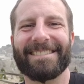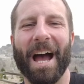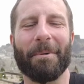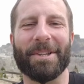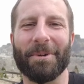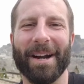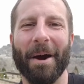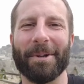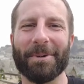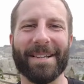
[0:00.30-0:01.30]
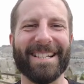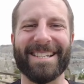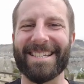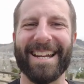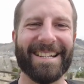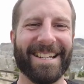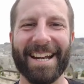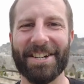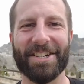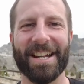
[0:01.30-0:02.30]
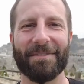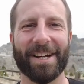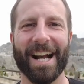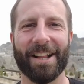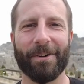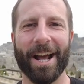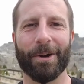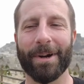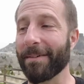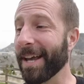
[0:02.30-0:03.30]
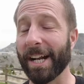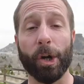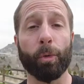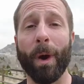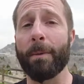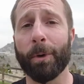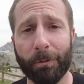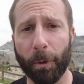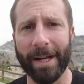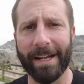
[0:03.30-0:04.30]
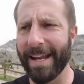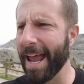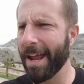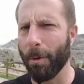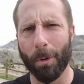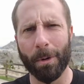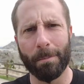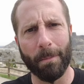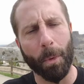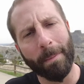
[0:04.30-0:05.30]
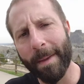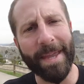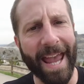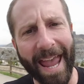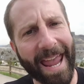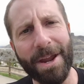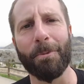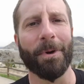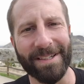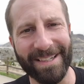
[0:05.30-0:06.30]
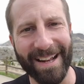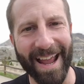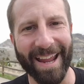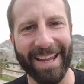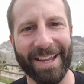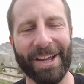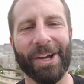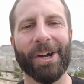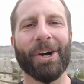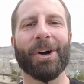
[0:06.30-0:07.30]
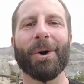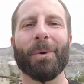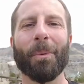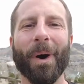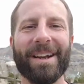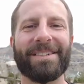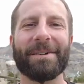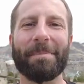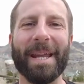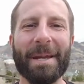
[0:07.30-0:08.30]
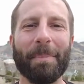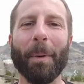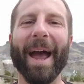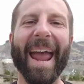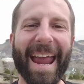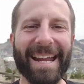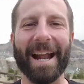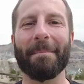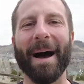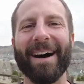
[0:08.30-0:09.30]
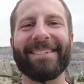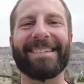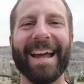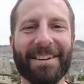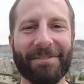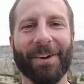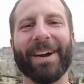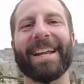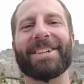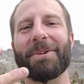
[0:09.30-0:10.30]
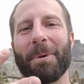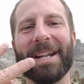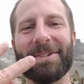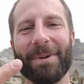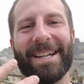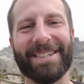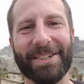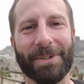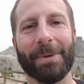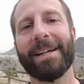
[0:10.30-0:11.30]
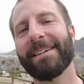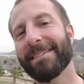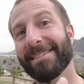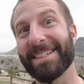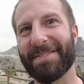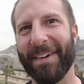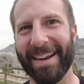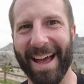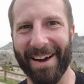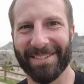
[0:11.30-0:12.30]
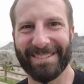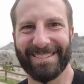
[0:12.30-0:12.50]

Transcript: How we doing? How we doing? This is Destination Denver, Colorado, and I've got a great one for you today, or, or maybe a hate one today. What do people hate about Denver in twenty twenty-two? Let's find out.